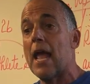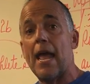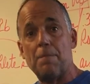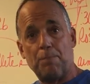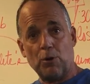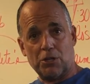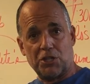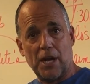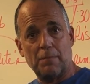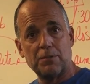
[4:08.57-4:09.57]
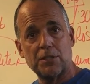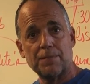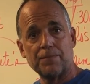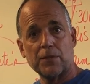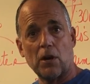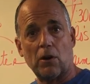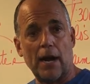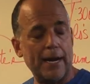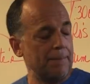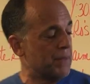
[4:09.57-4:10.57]
and push-ups, all
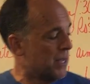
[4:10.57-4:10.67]
right?